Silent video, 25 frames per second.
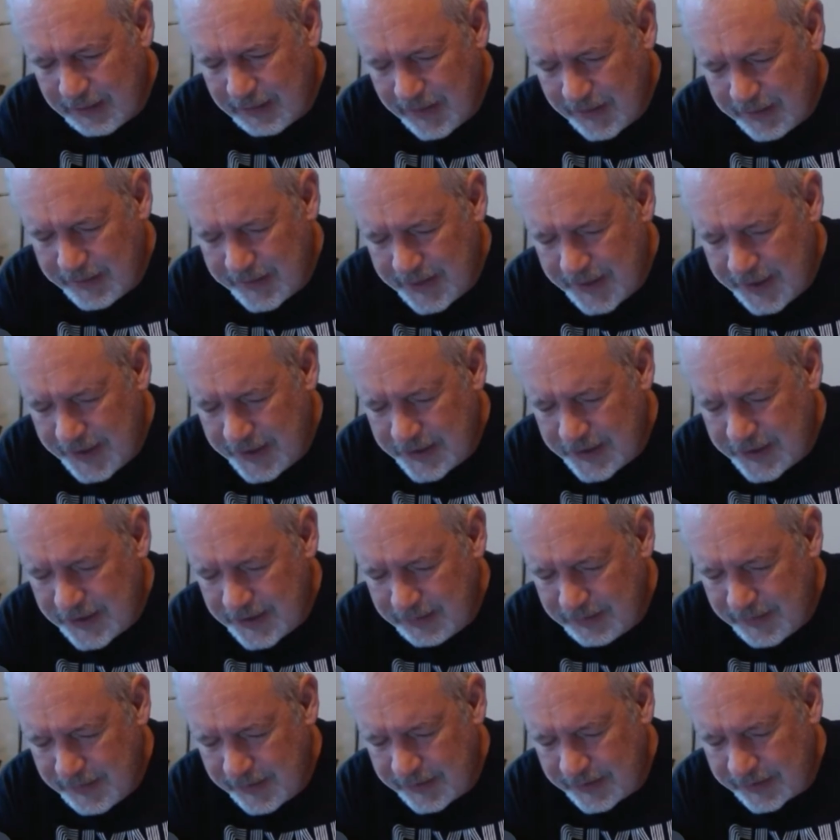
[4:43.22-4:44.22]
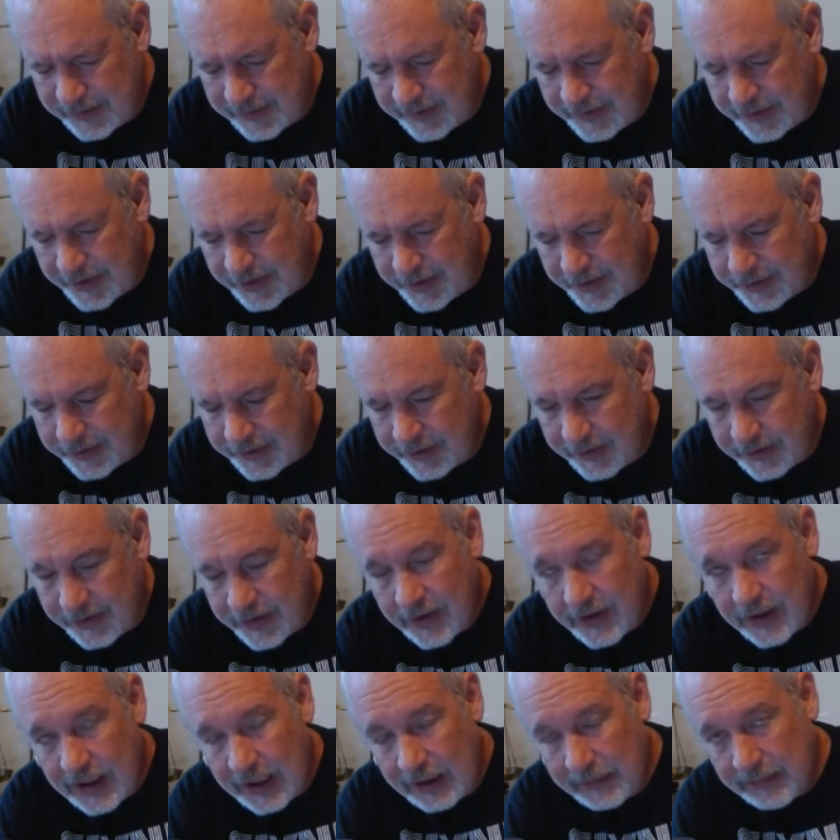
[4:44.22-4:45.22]
Abomination, and basically other than
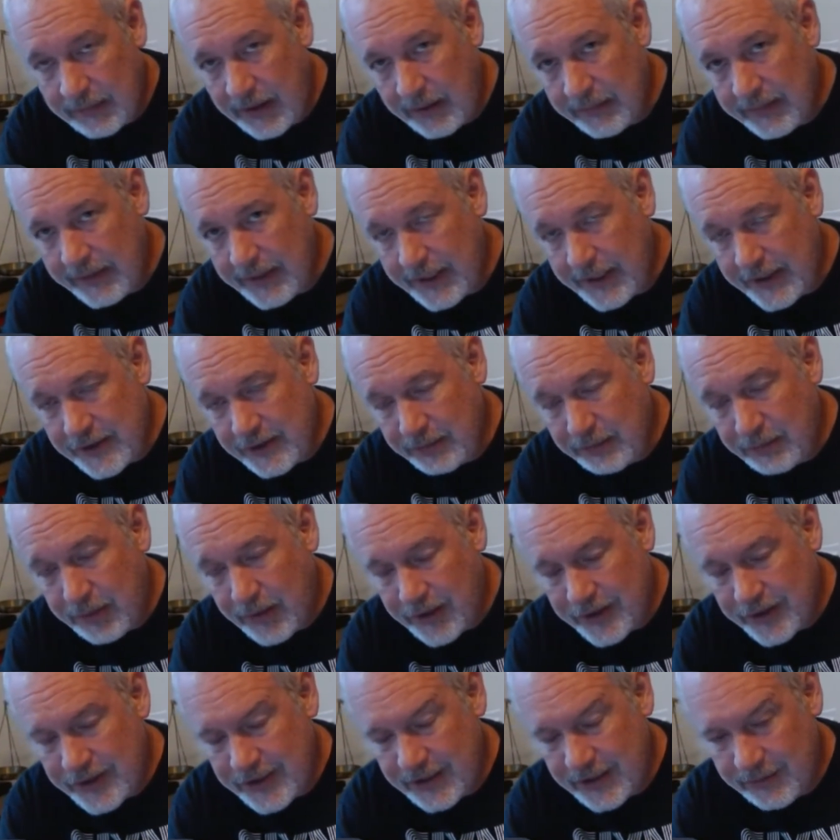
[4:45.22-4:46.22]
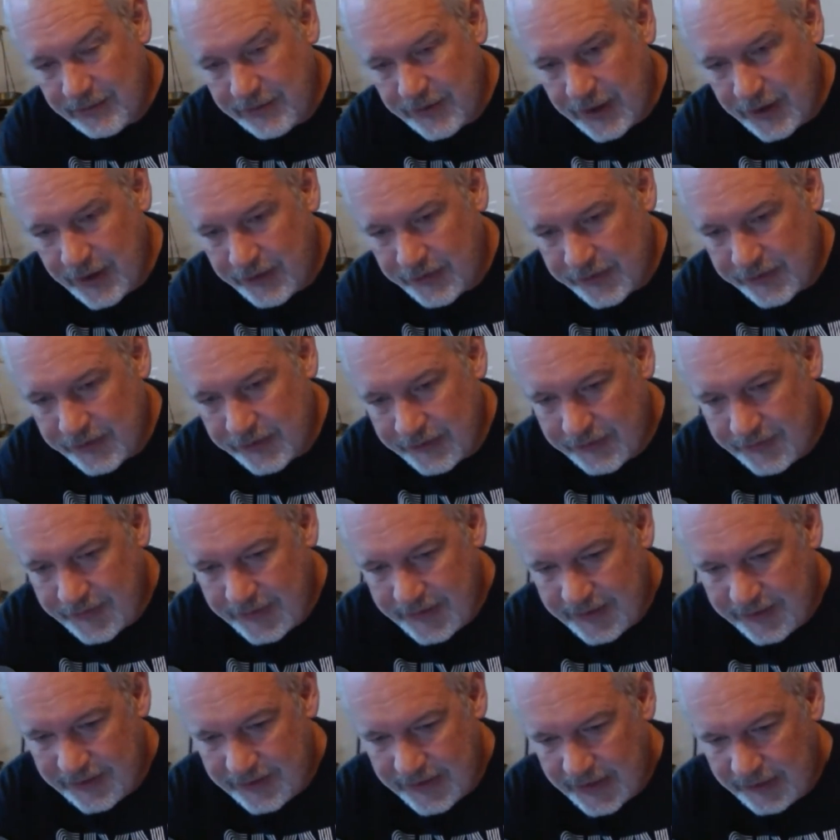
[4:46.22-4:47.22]
Abomination punching himself in the
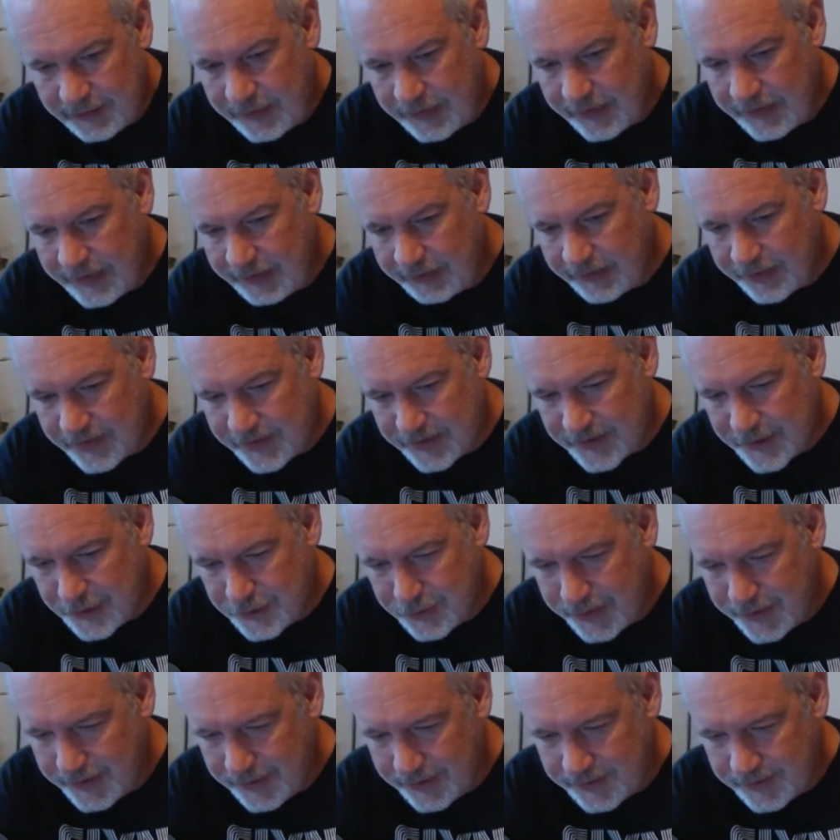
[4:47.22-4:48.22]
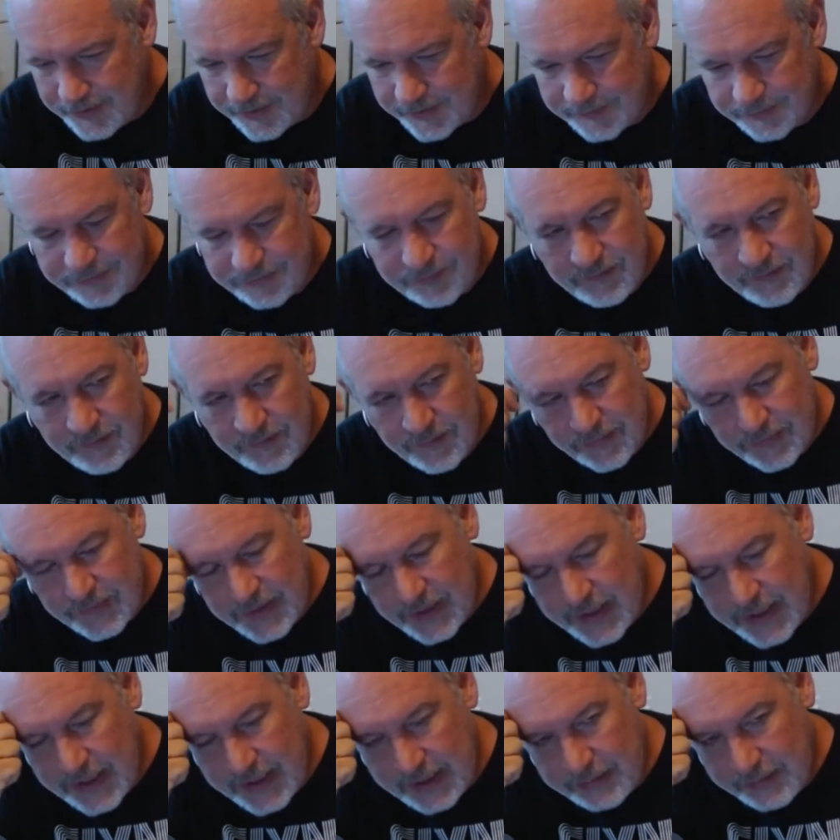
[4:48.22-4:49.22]
face, everything was in the trailer,
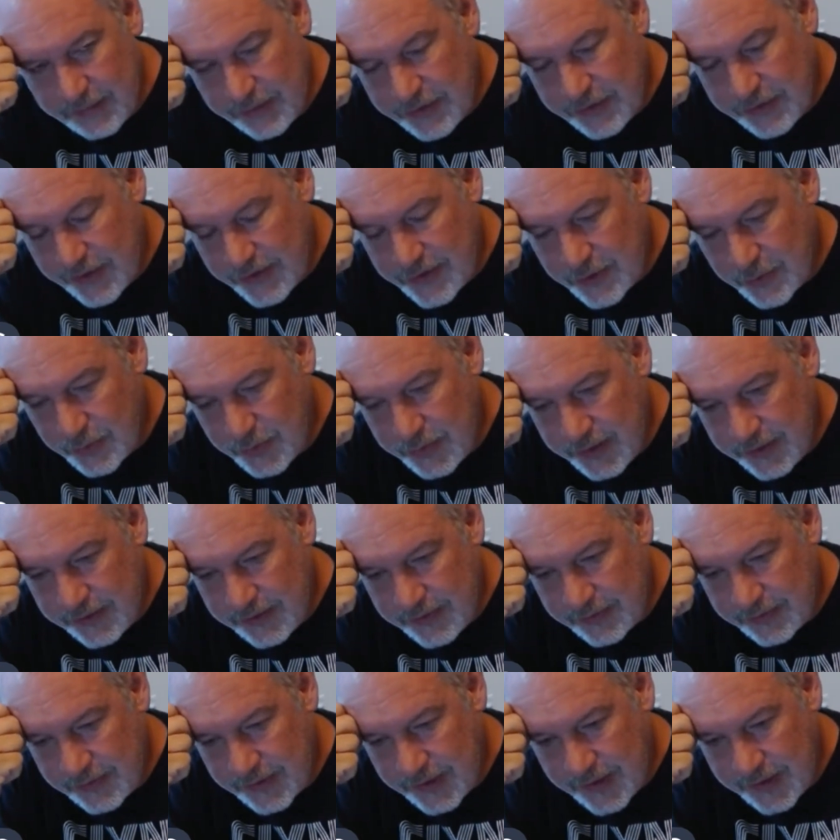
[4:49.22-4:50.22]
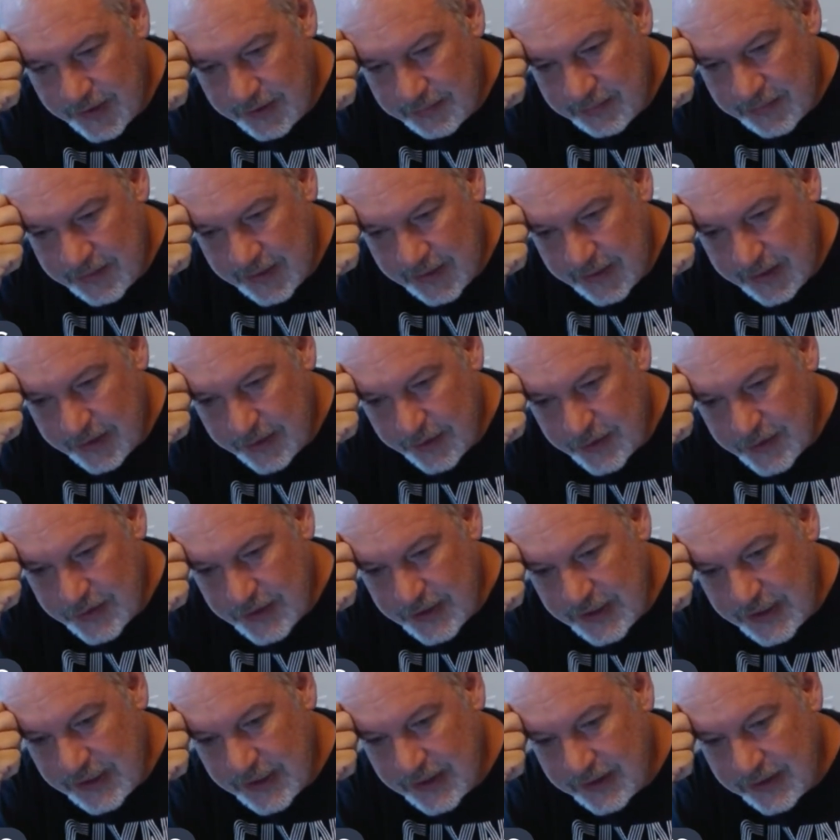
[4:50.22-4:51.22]
and it was such a waste of time and
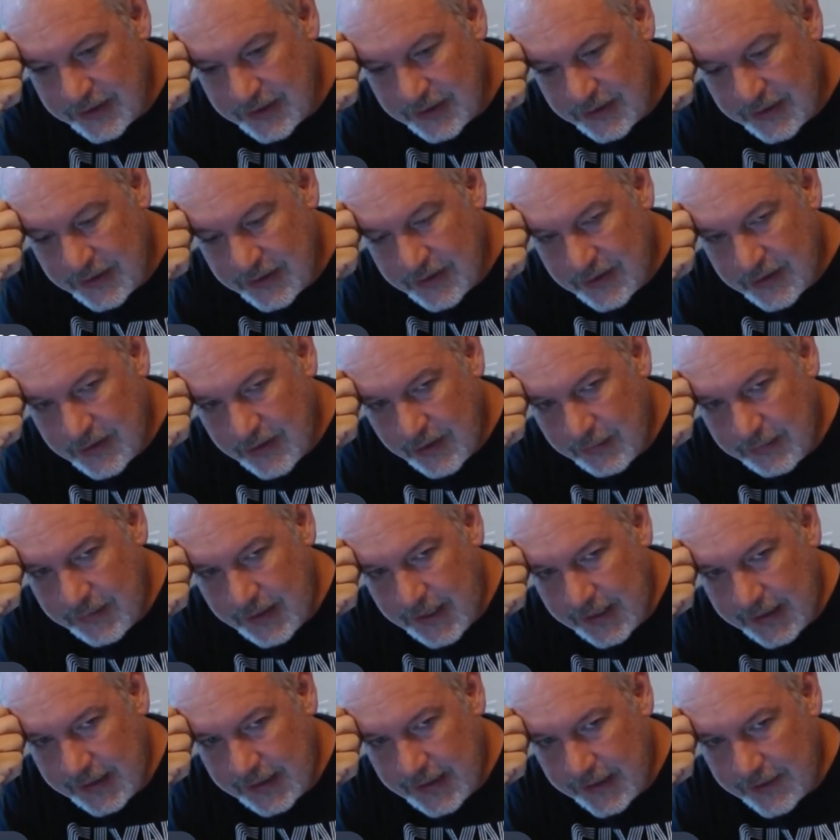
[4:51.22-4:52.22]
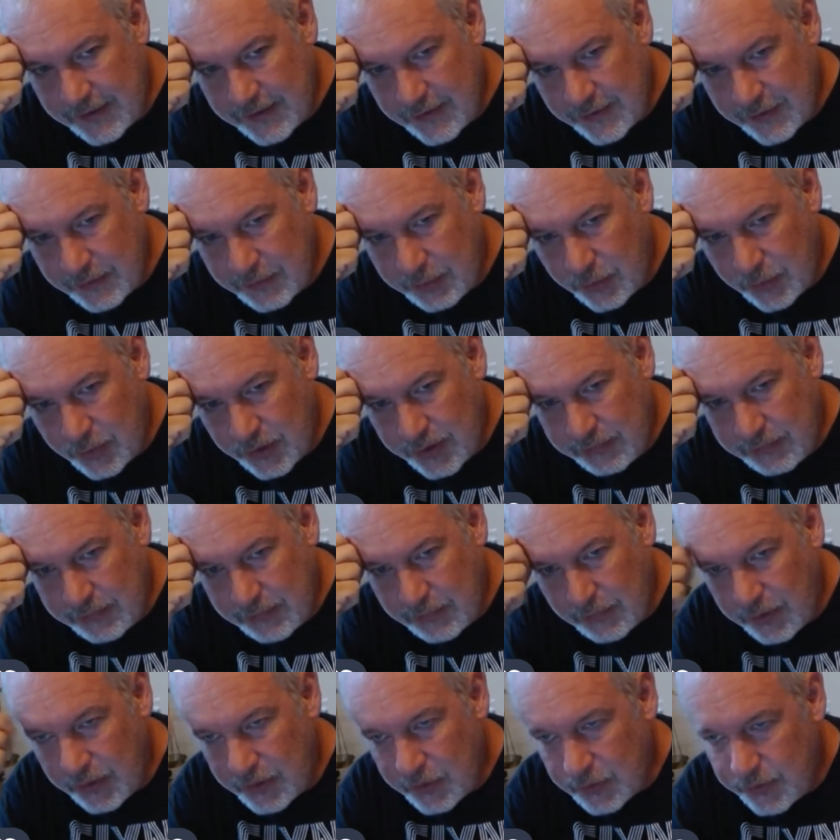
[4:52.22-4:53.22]
energy. And I mean, I guess there's a point,
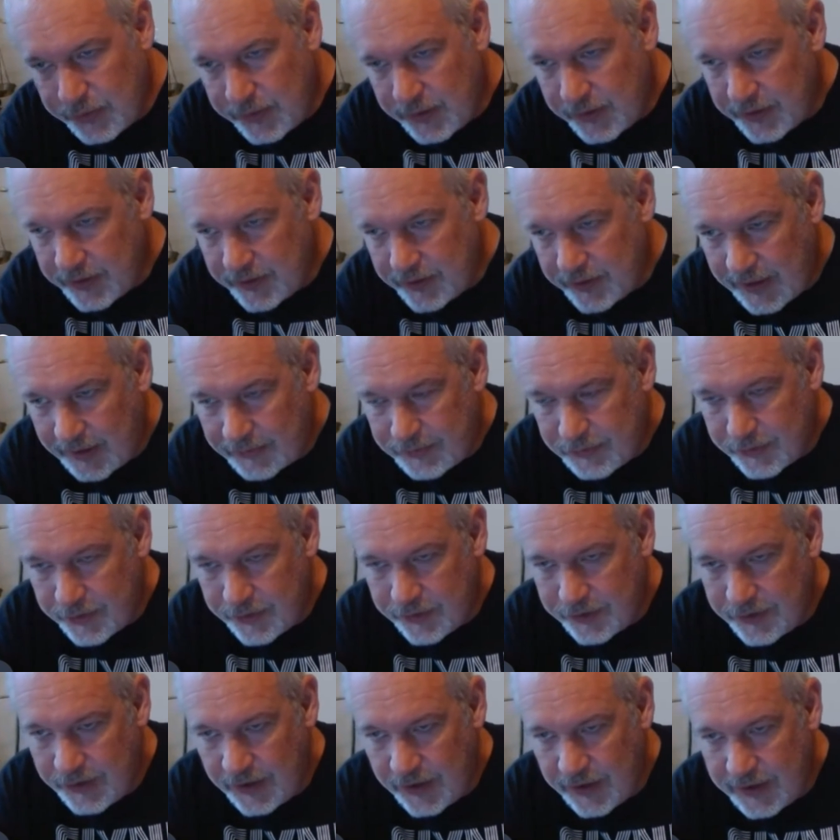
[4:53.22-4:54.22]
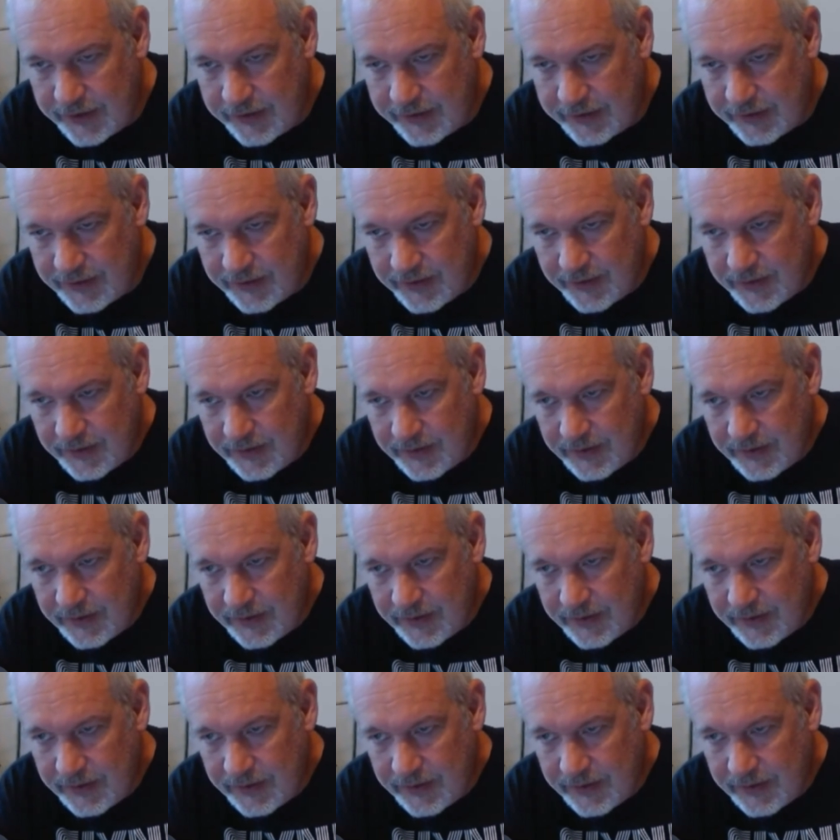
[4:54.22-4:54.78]
but what's weird is after it's done,